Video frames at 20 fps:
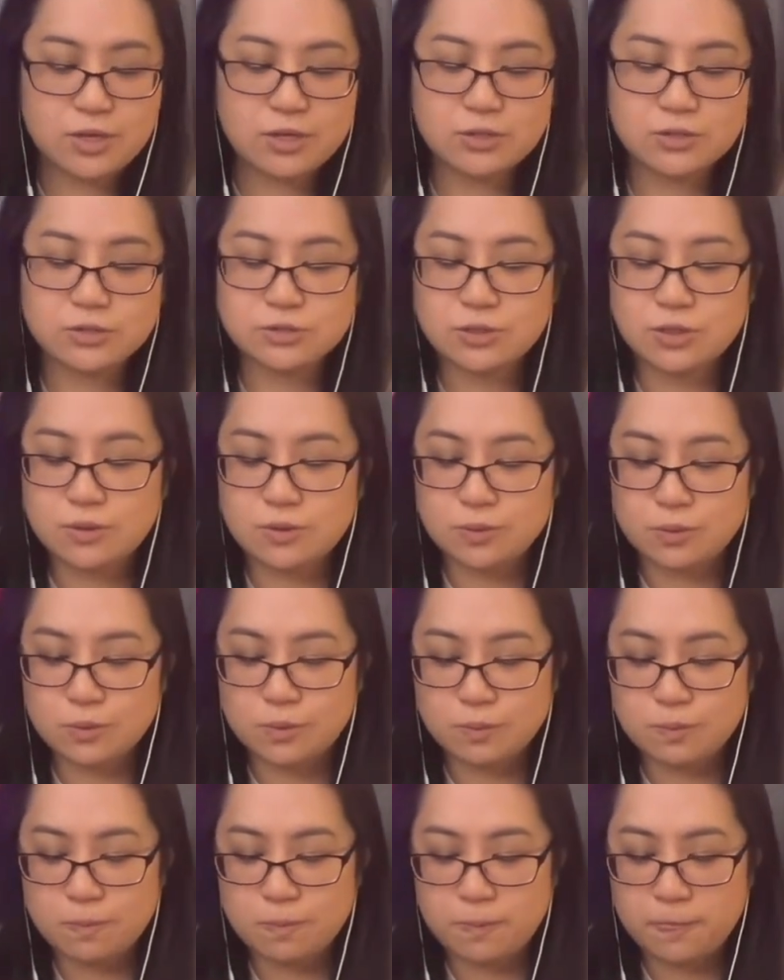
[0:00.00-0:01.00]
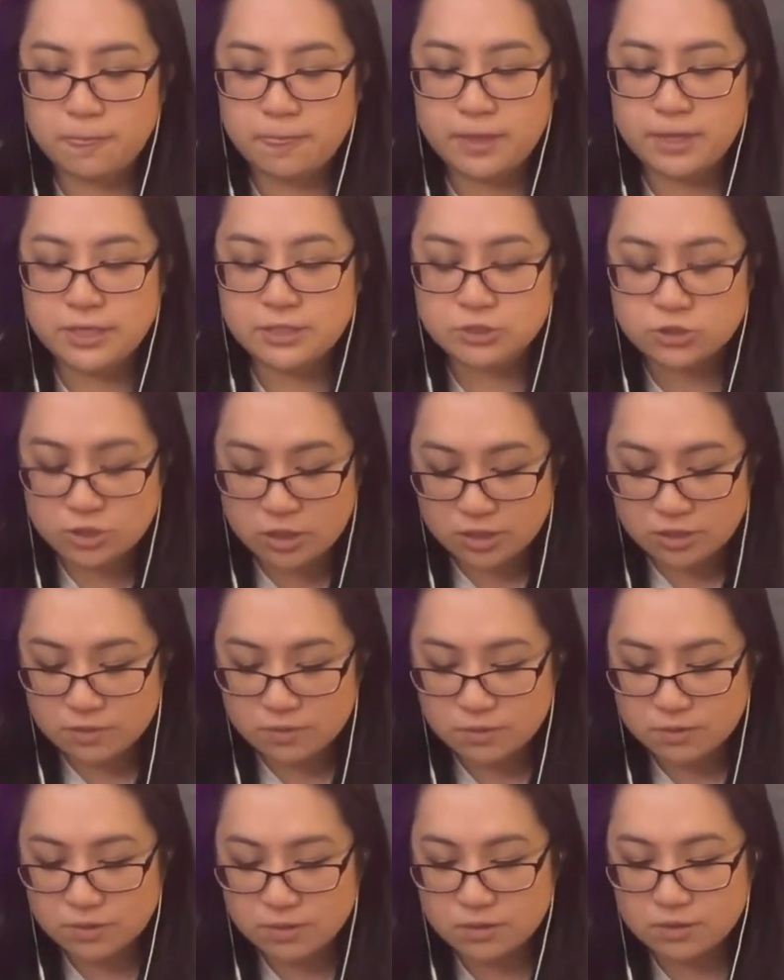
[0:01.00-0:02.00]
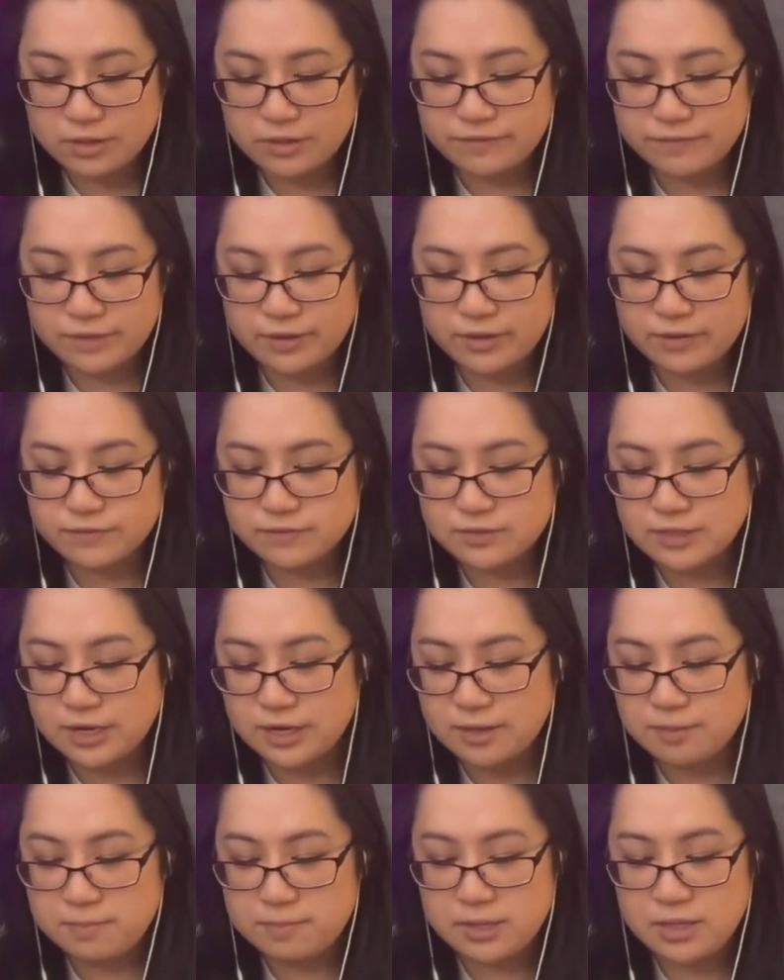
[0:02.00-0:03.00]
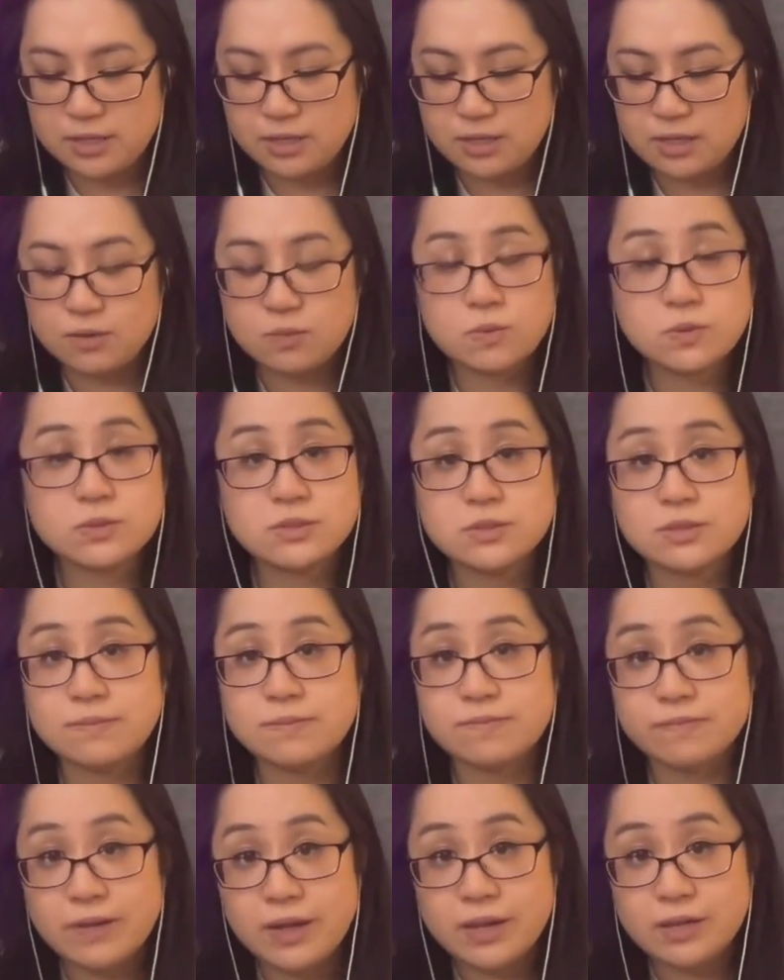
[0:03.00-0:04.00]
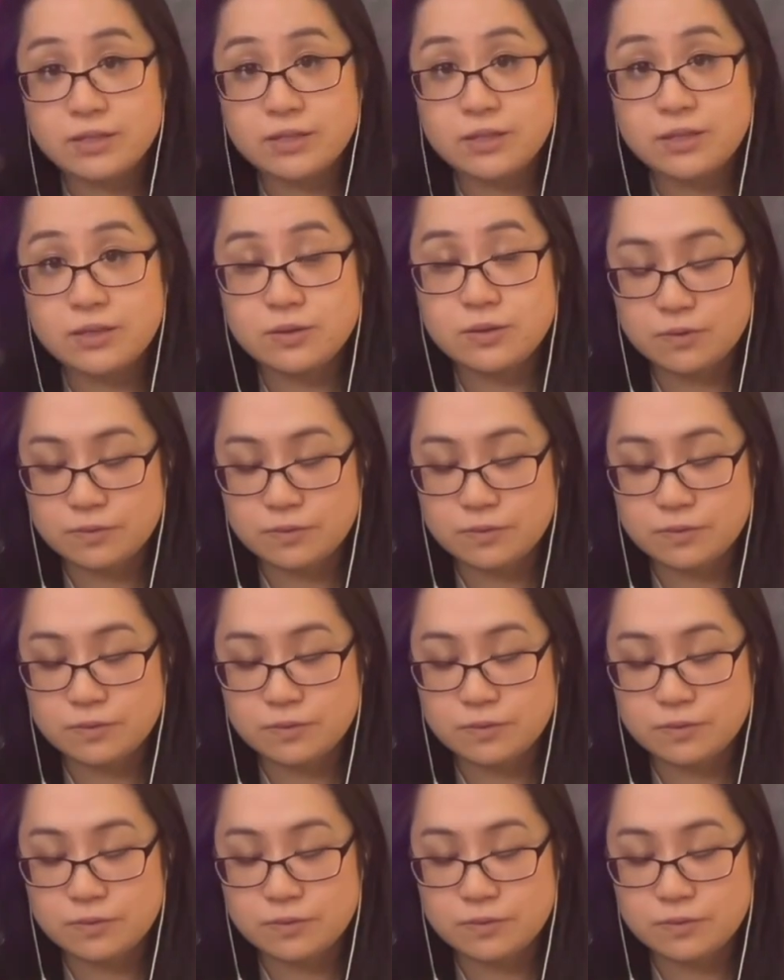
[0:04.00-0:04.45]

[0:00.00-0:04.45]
So in general, if I have sine B equals some value